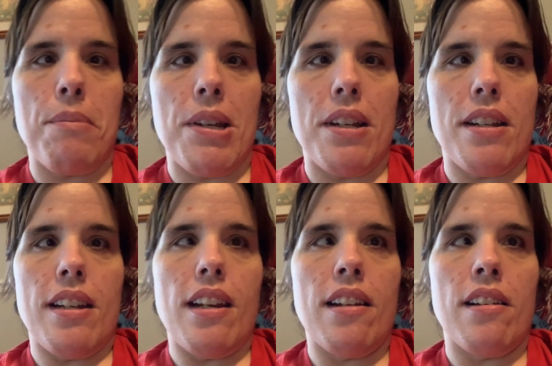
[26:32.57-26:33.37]
but
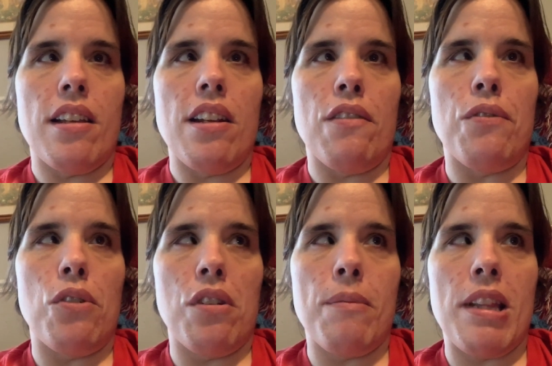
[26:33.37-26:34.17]
in a
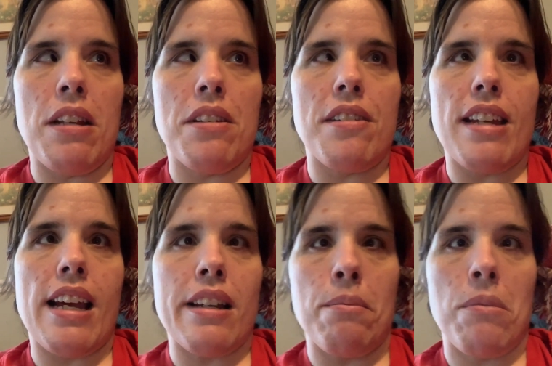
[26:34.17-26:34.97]
fold them and then
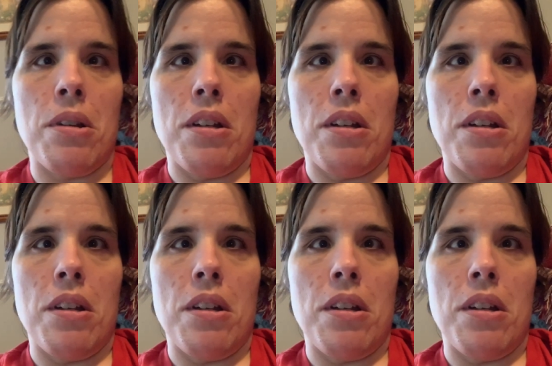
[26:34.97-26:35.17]
stack them